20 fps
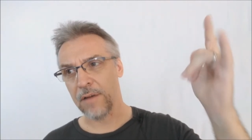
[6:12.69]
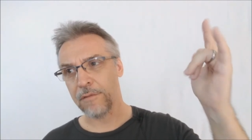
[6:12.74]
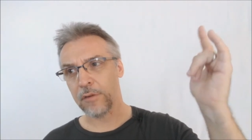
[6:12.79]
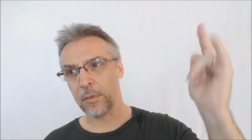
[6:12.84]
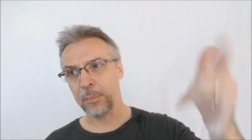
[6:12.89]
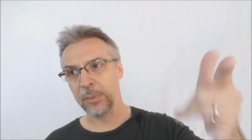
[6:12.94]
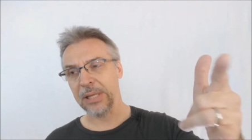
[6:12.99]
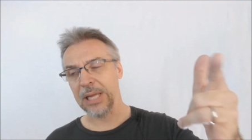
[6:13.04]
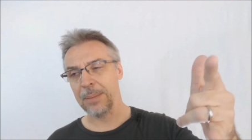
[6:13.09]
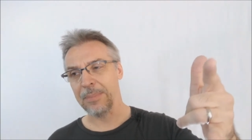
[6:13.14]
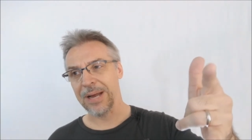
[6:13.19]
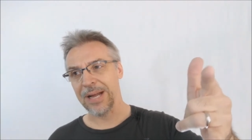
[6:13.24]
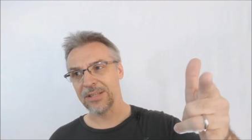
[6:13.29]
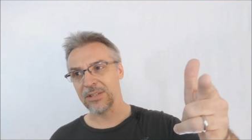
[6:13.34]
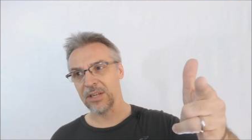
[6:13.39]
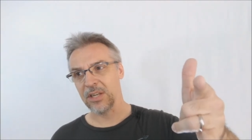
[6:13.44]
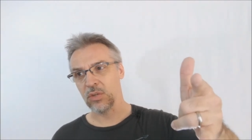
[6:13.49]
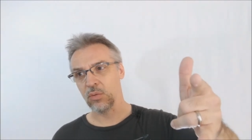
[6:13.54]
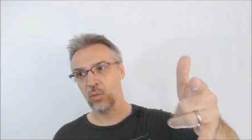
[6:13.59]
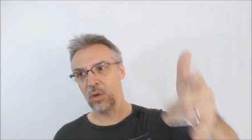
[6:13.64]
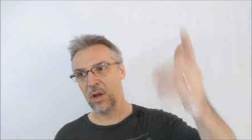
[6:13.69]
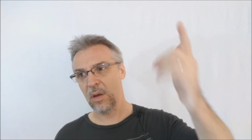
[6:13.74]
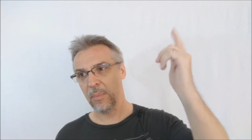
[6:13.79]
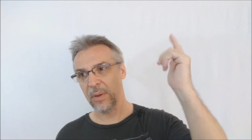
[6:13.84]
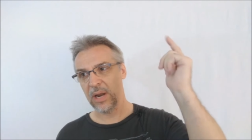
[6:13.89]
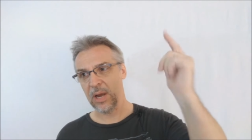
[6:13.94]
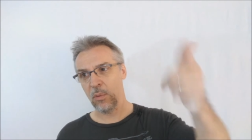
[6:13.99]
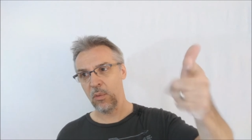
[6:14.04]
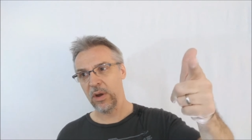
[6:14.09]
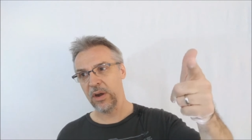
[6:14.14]
for playmats as well,
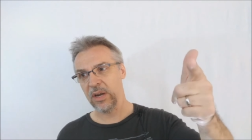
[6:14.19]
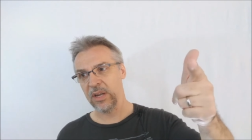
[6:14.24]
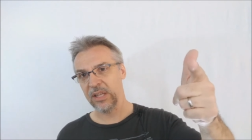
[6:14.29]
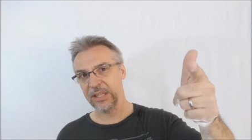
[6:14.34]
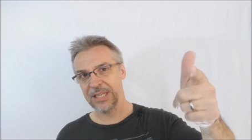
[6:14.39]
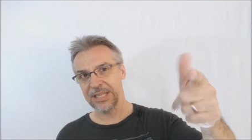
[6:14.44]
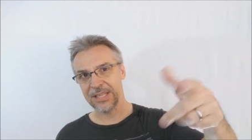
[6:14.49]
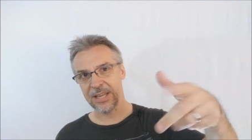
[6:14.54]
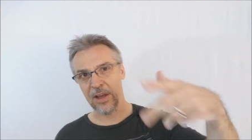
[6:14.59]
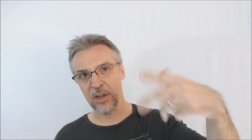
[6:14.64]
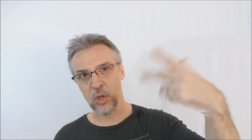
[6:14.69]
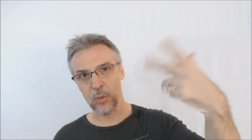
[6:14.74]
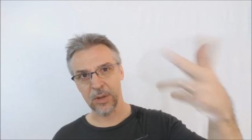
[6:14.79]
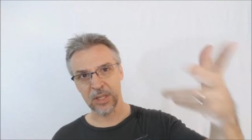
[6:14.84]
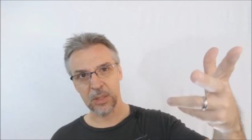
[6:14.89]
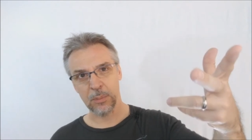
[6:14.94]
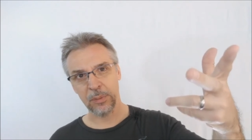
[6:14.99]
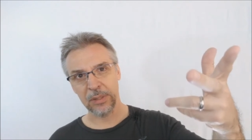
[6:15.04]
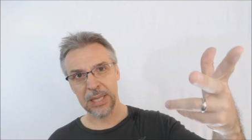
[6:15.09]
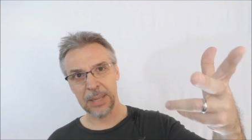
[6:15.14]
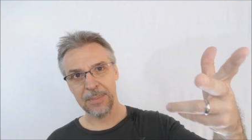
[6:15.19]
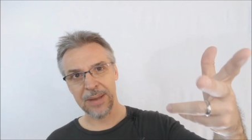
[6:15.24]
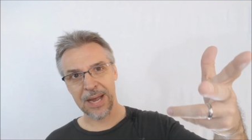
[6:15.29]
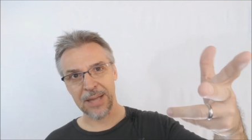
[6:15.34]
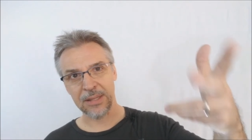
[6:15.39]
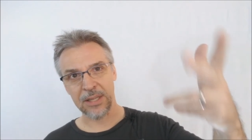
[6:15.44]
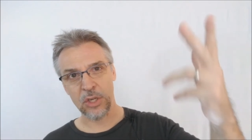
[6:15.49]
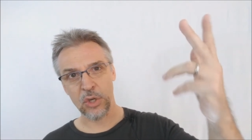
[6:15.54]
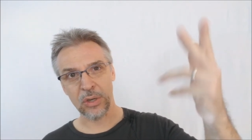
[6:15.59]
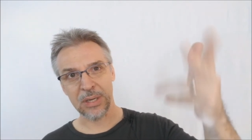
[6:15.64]
but I wanted to at least tell you about the
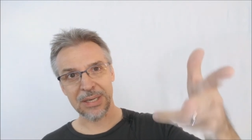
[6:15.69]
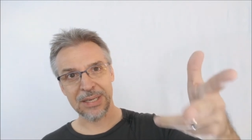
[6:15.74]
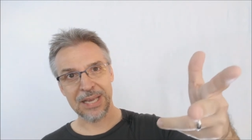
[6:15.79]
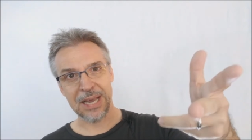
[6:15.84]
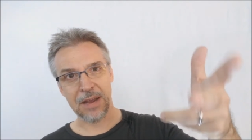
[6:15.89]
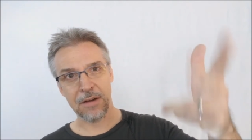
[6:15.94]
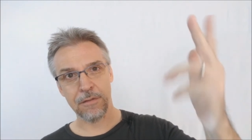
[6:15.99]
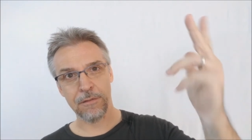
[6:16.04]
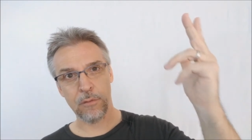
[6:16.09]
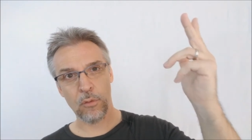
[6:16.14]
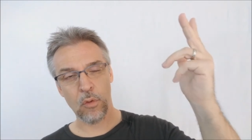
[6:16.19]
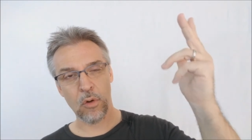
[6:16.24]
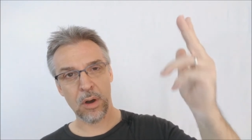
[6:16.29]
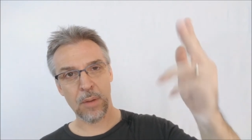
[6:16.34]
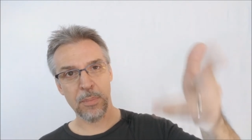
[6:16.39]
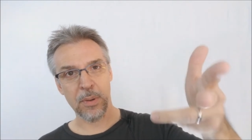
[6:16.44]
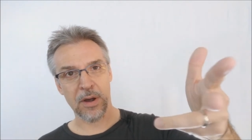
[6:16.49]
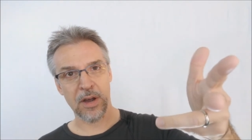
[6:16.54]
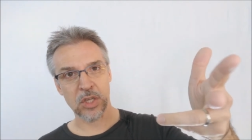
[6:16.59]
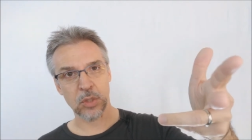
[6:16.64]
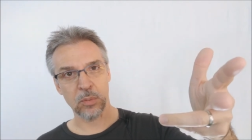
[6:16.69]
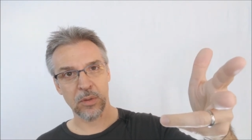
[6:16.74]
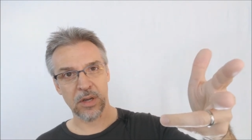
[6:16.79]
playmat that you can get for Boss